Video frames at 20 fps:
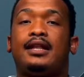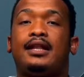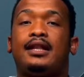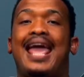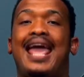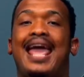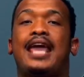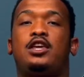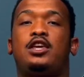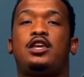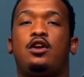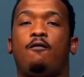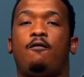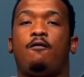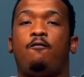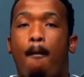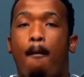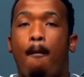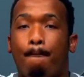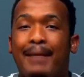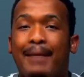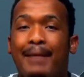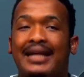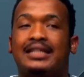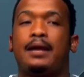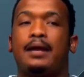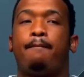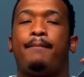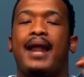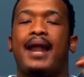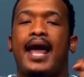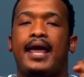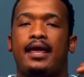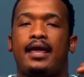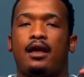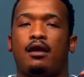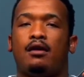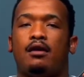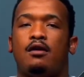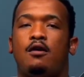Thank you for
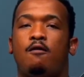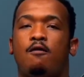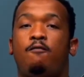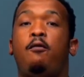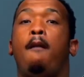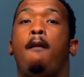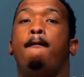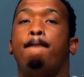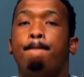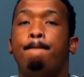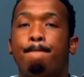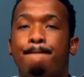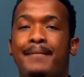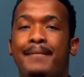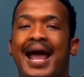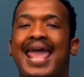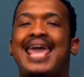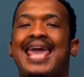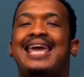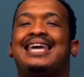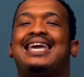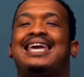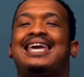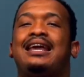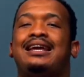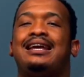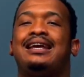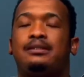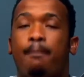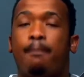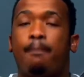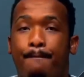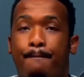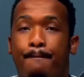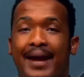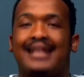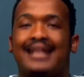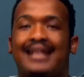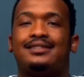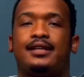multiplying, for making it
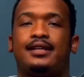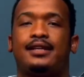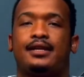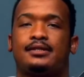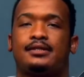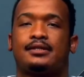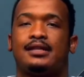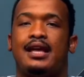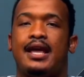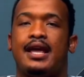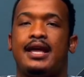plenteous.